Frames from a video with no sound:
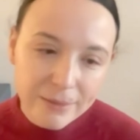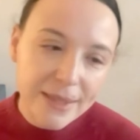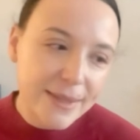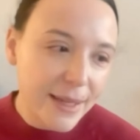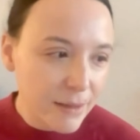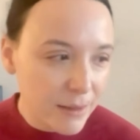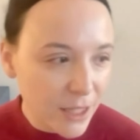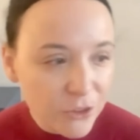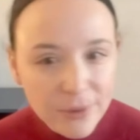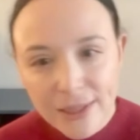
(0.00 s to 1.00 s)
let's say
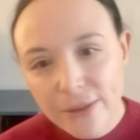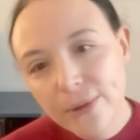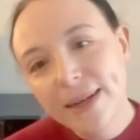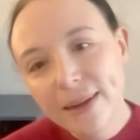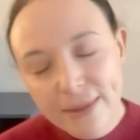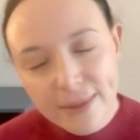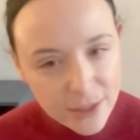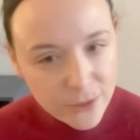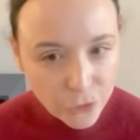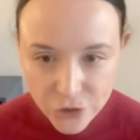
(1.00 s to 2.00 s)
country level
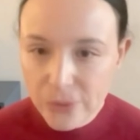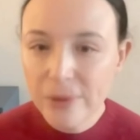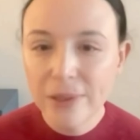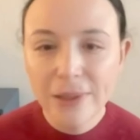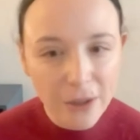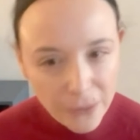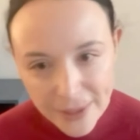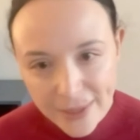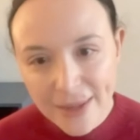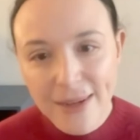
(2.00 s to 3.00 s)
analysis for sure,
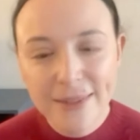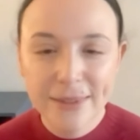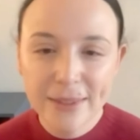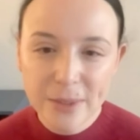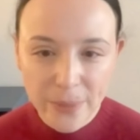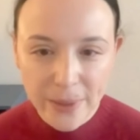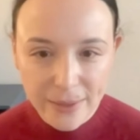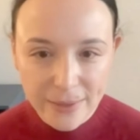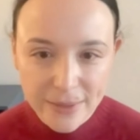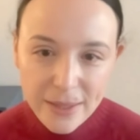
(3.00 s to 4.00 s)
global analysis,
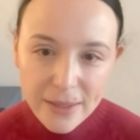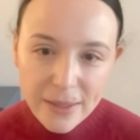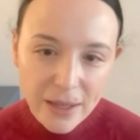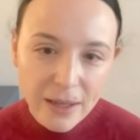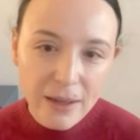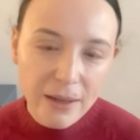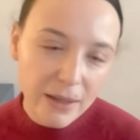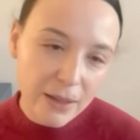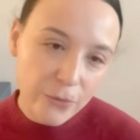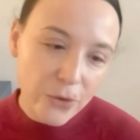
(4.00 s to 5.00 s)
but
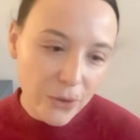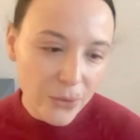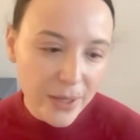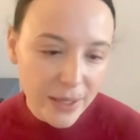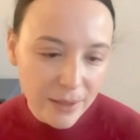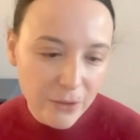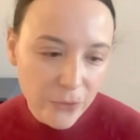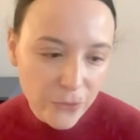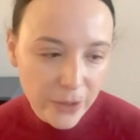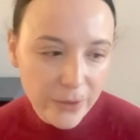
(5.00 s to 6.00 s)
if you're looking at
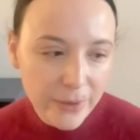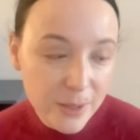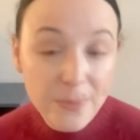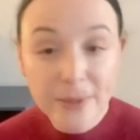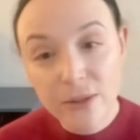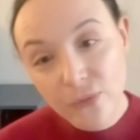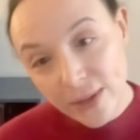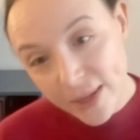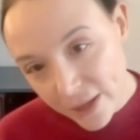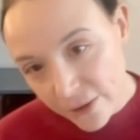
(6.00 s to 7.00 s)
a very
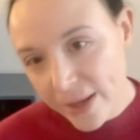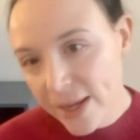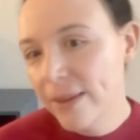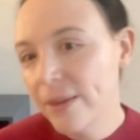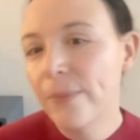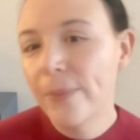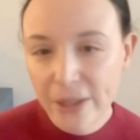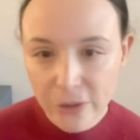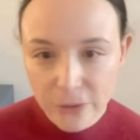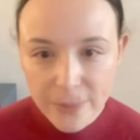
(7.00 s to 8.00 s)
specific area, that
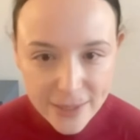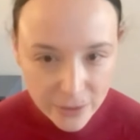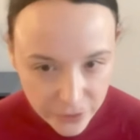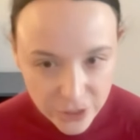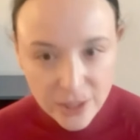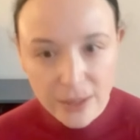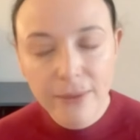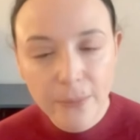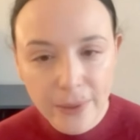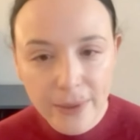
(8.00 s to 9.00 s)
might not be
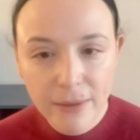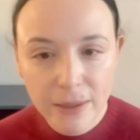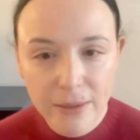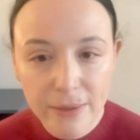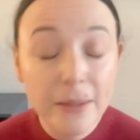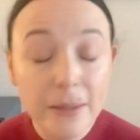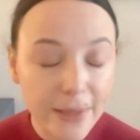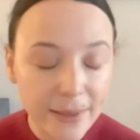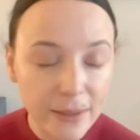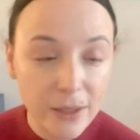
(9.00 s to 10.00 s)
sufficient
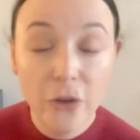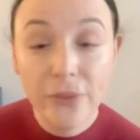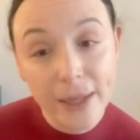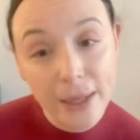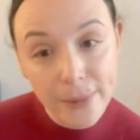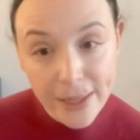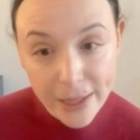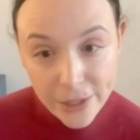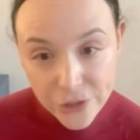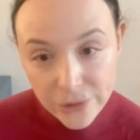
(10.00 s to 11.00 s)
depending on the
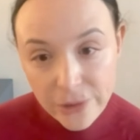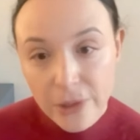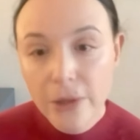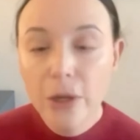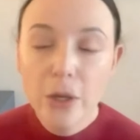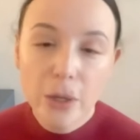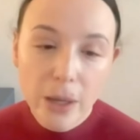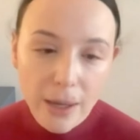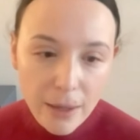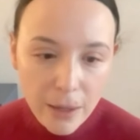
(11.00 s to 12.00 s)
application.
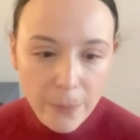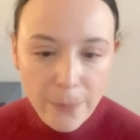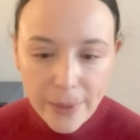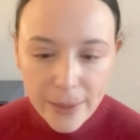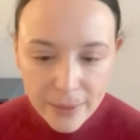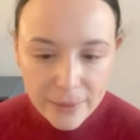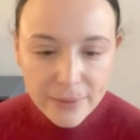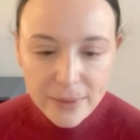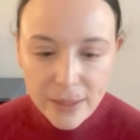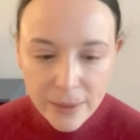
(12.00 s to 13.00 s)

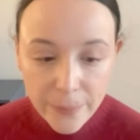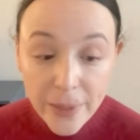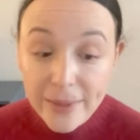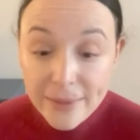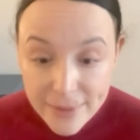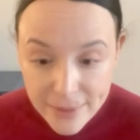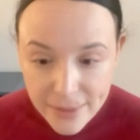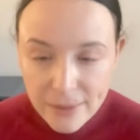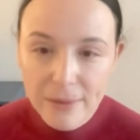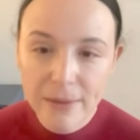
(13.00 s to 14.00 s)
But it's
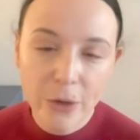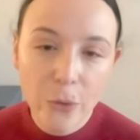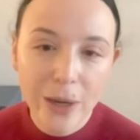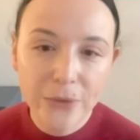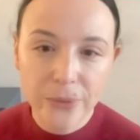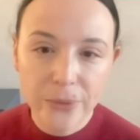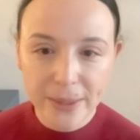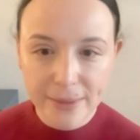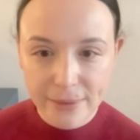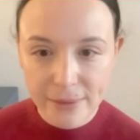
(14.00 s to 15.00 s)
still a quite
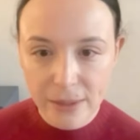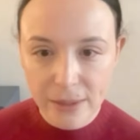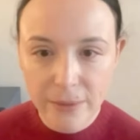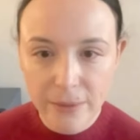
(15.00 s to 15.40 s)
robust